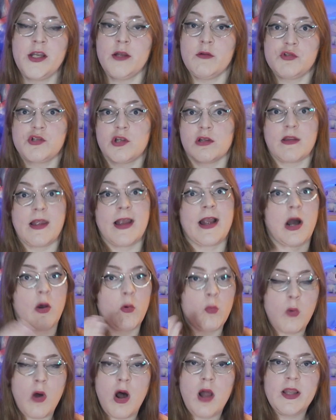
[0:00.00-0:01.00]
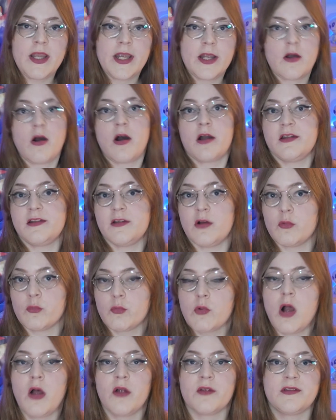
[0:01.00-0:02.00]
Just like how Wally caught his own
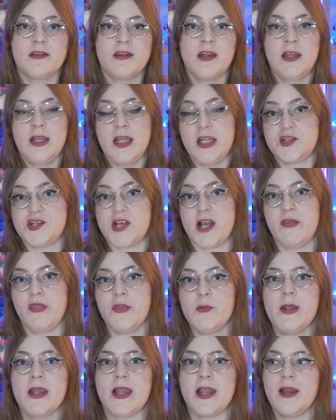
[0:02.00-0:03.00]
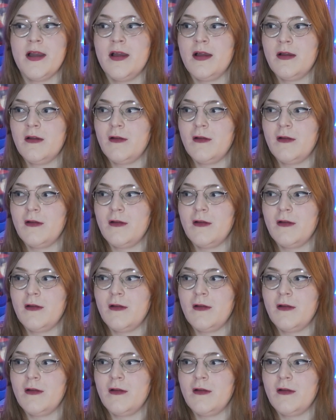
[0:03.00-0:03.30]
Ralts in Gen 3.